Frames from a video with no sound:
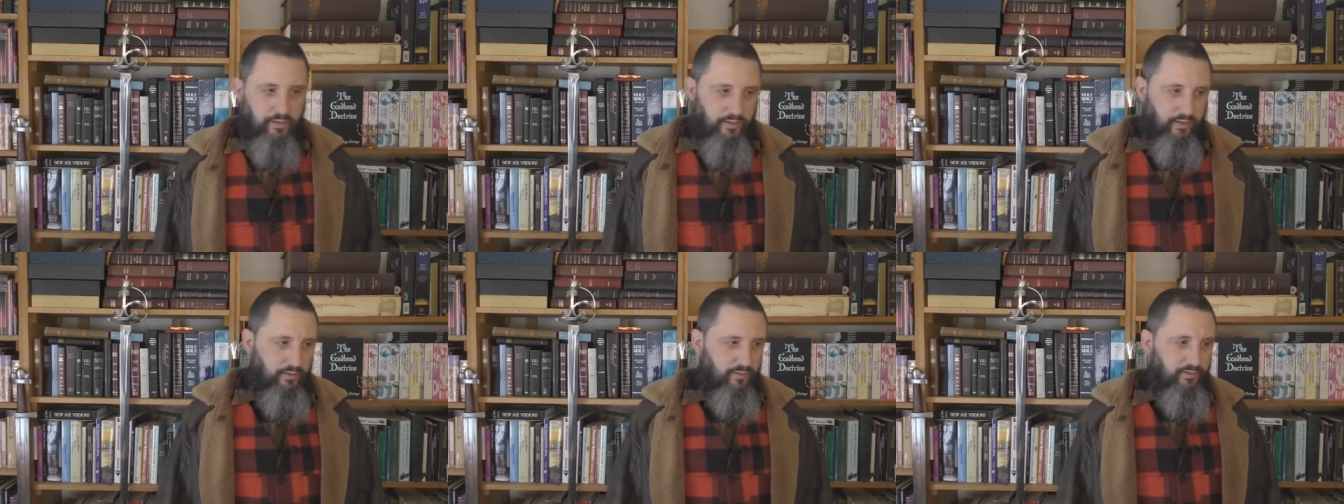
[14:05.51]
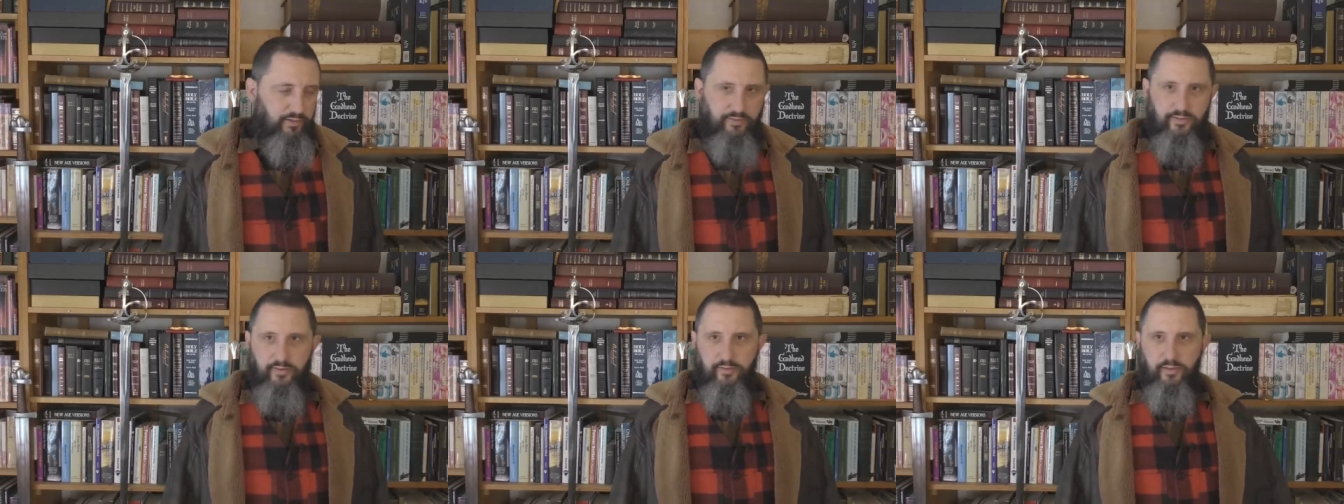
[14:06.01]
you know, the
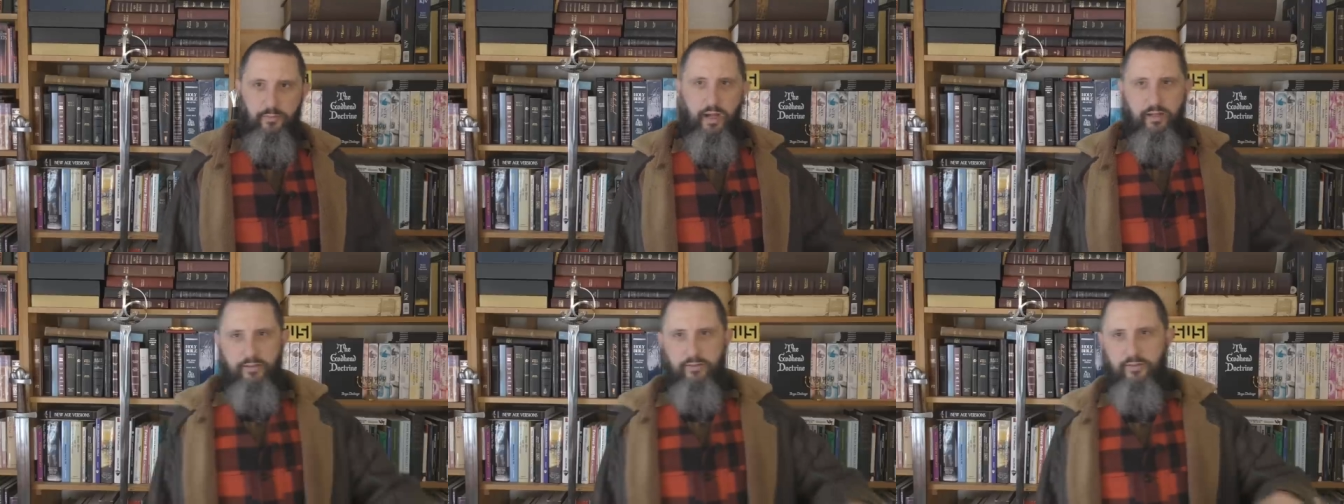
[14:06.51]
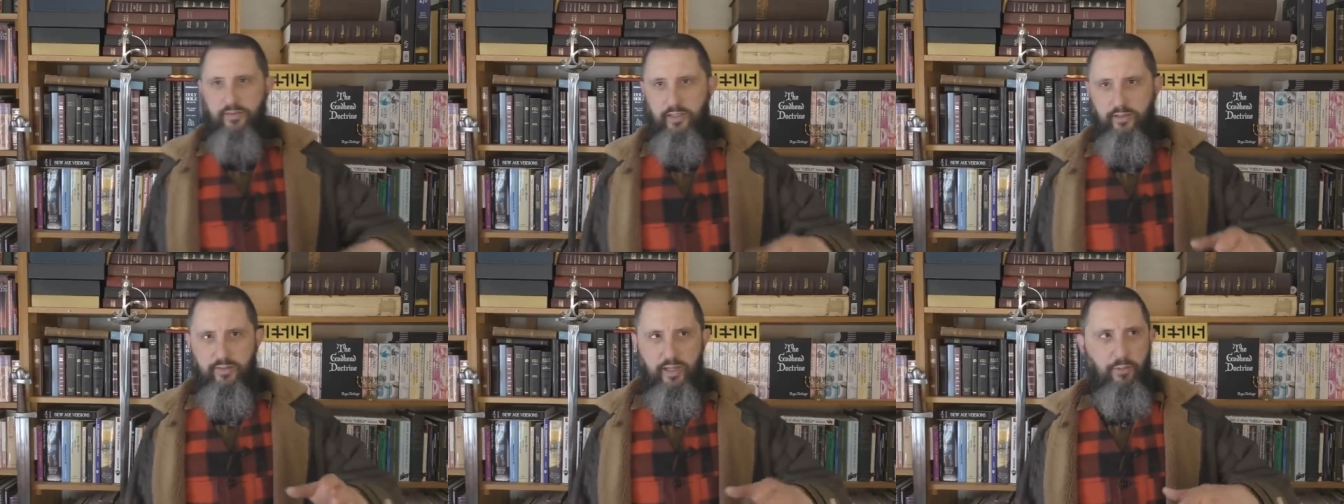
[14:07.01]
Democ-
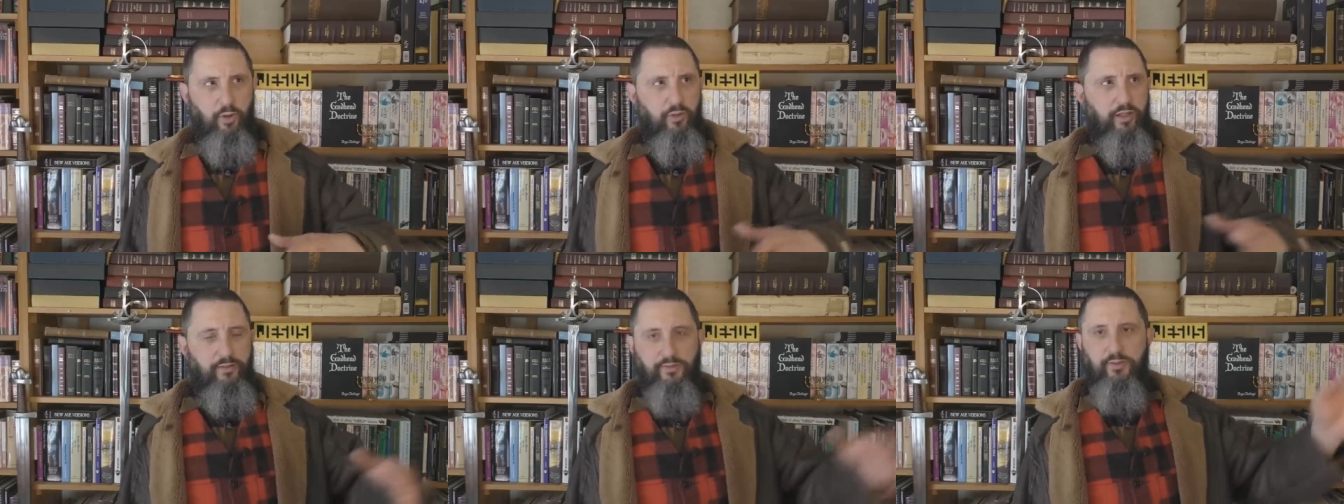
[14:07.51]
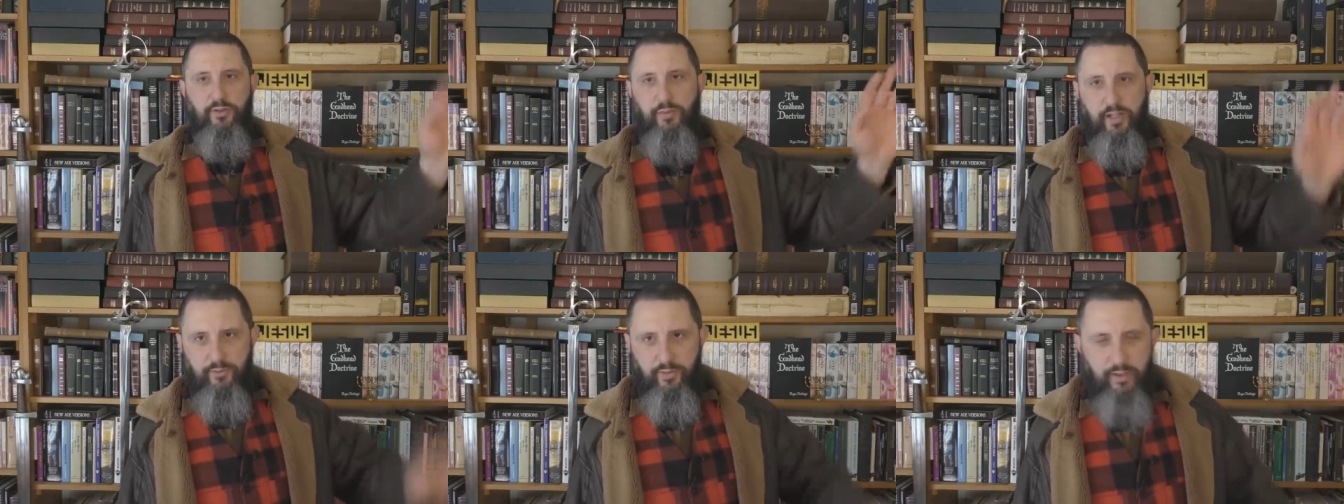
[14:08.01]
Democans or
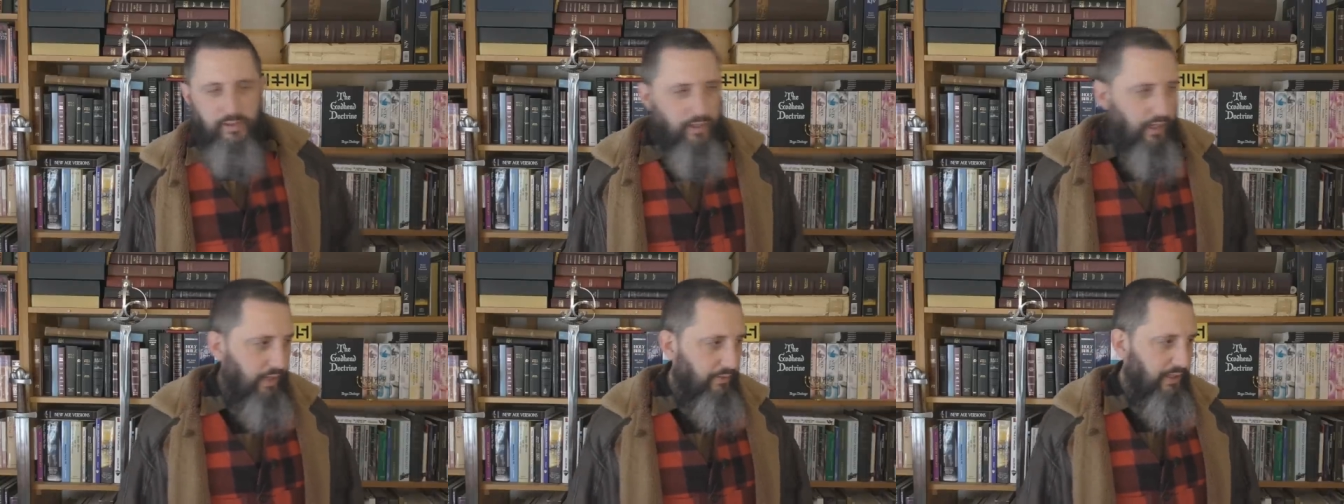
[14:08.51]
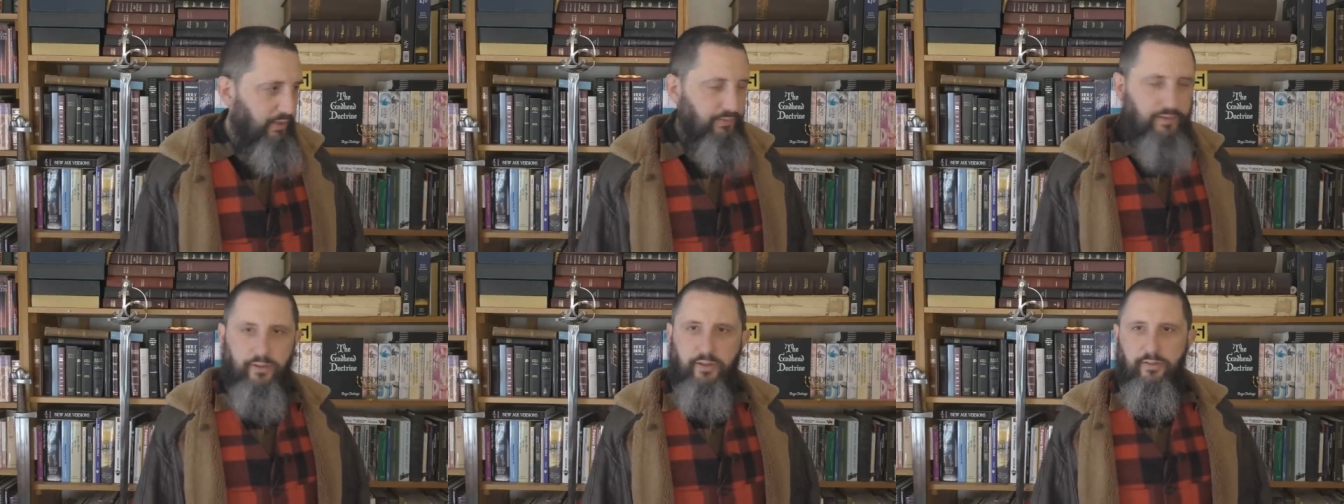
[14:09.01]
whatever. Uh, they
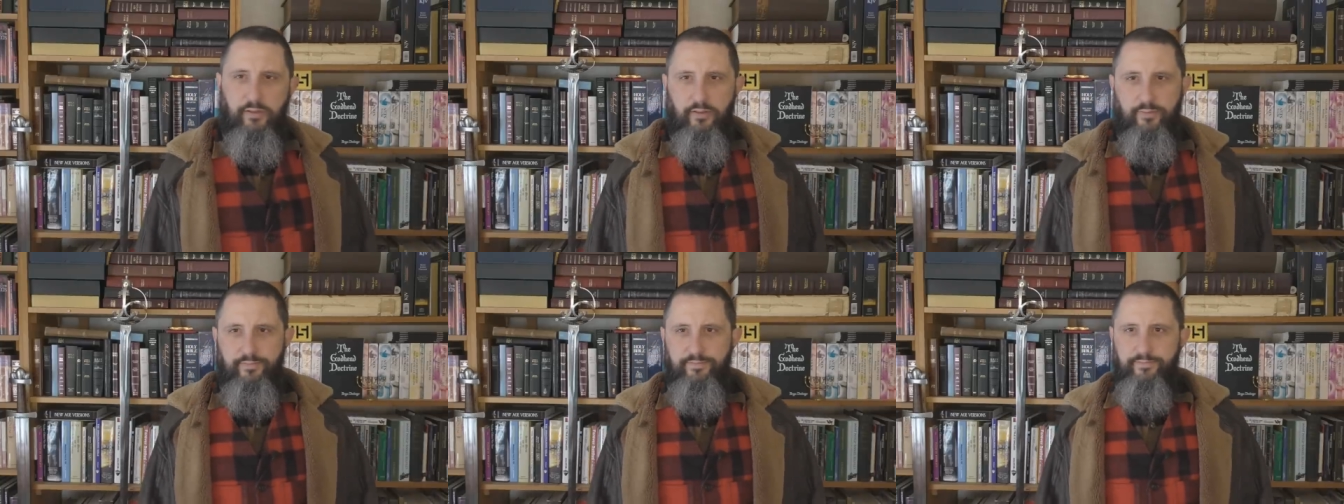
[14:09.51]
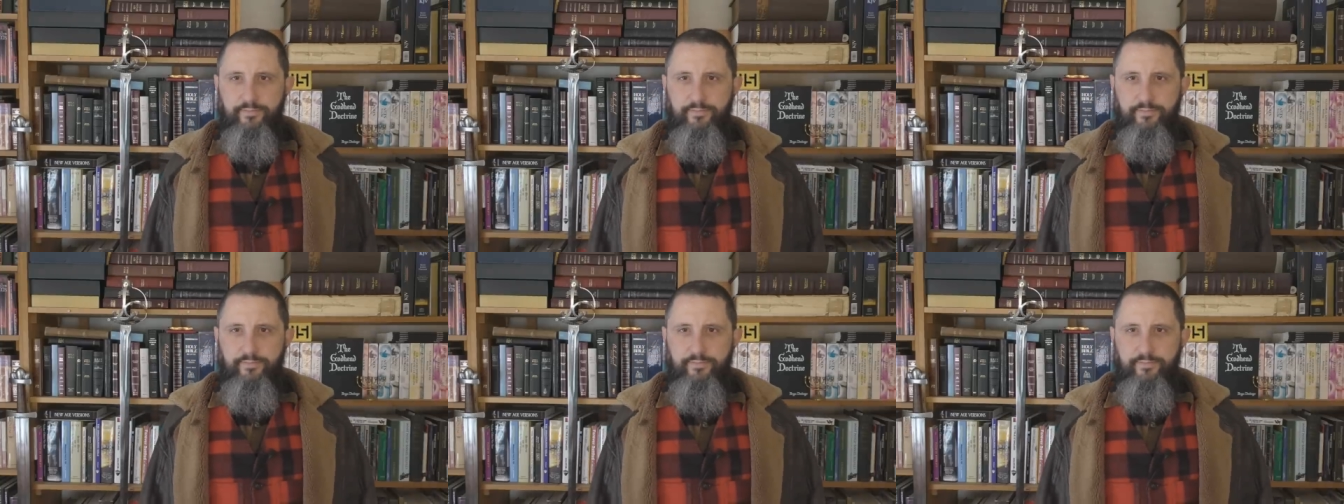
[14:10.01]
don't do it, you know.